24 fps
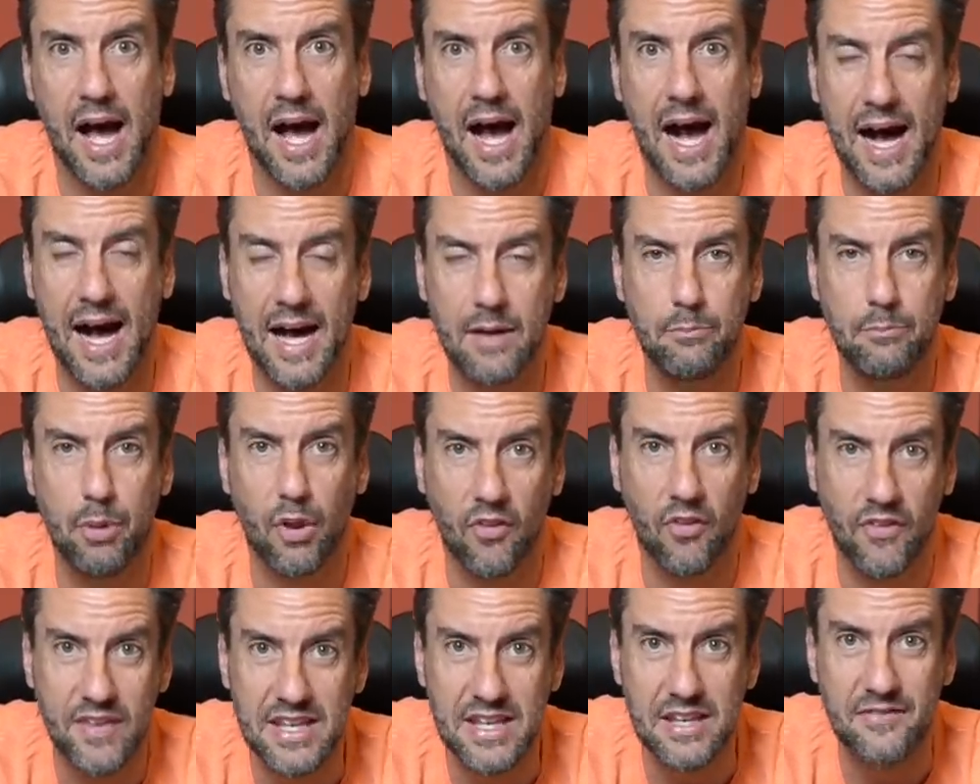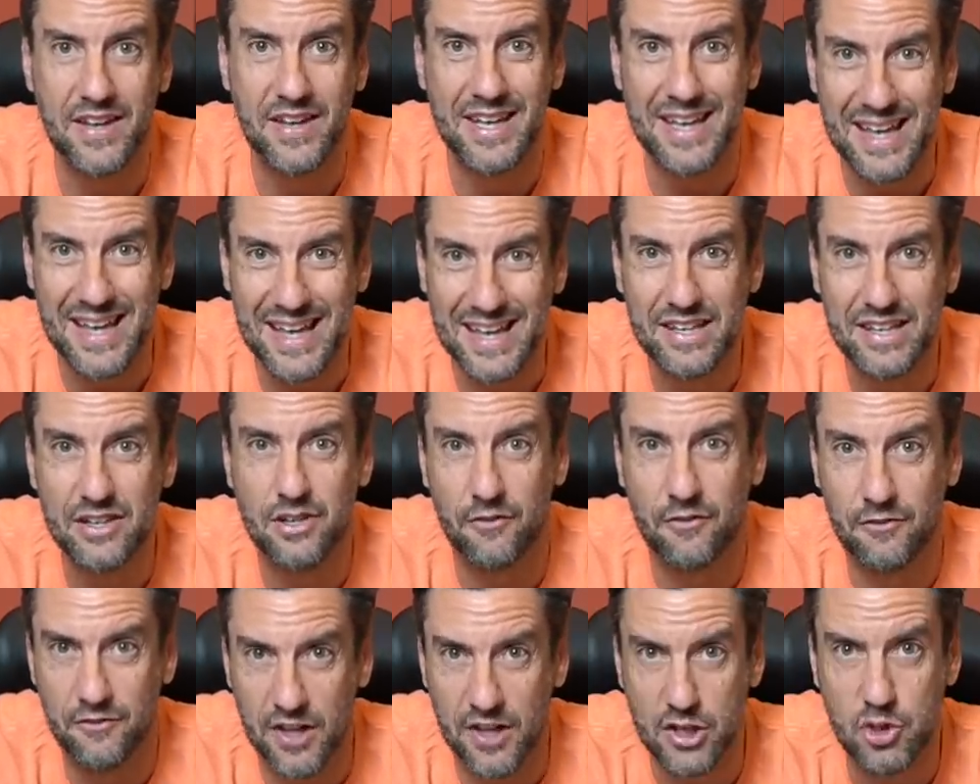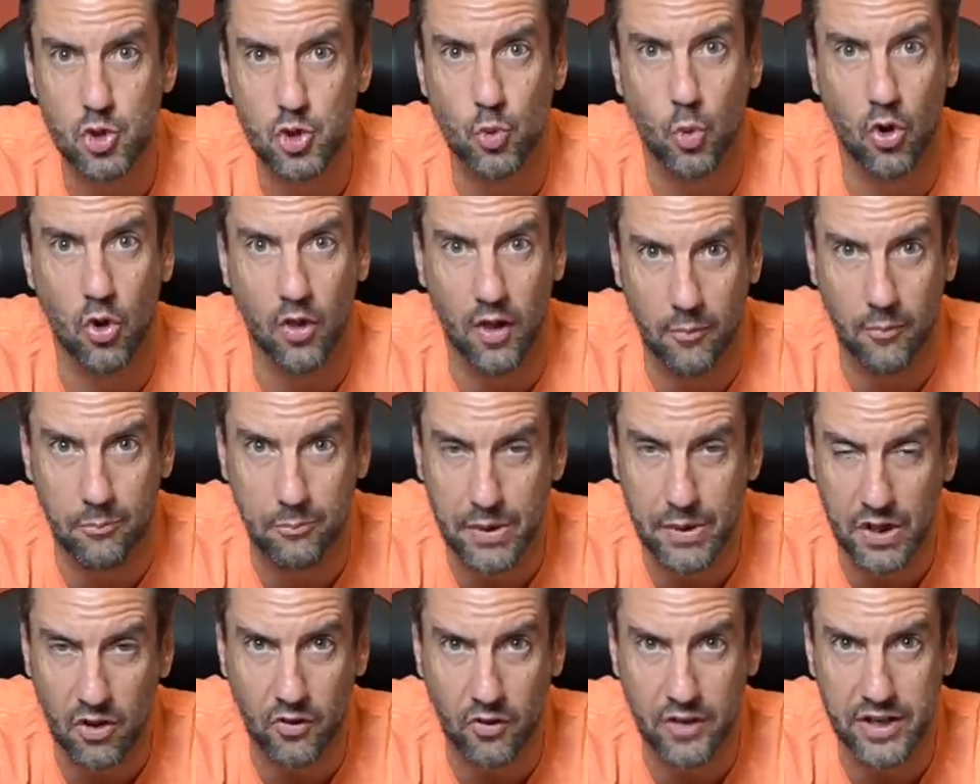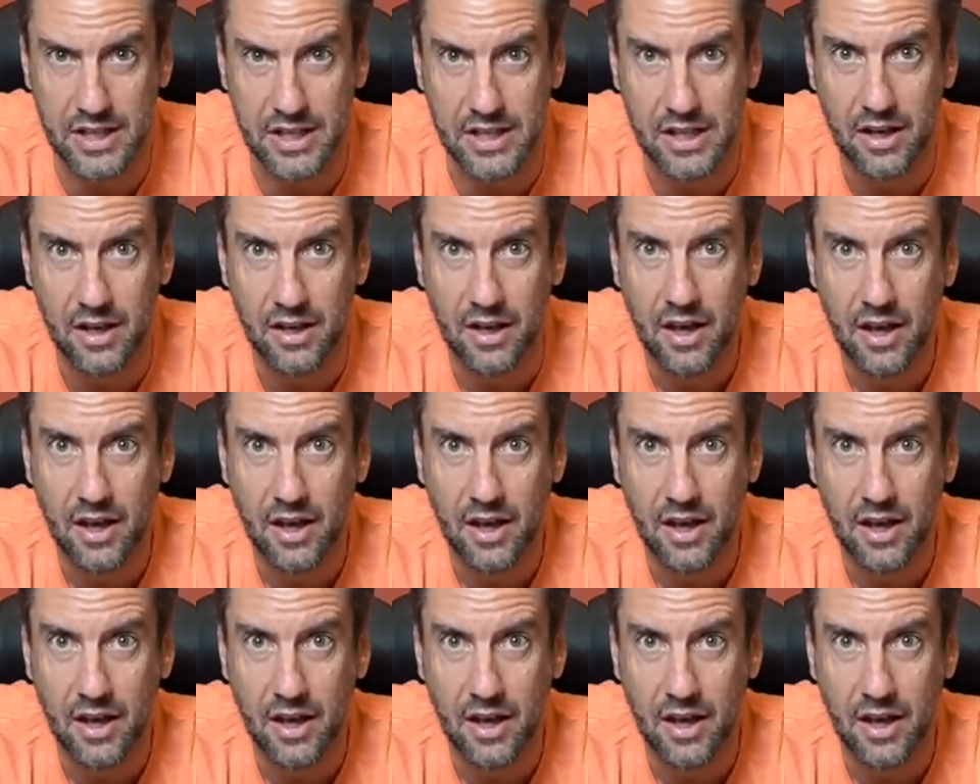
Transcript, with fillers: I believe in individual ability,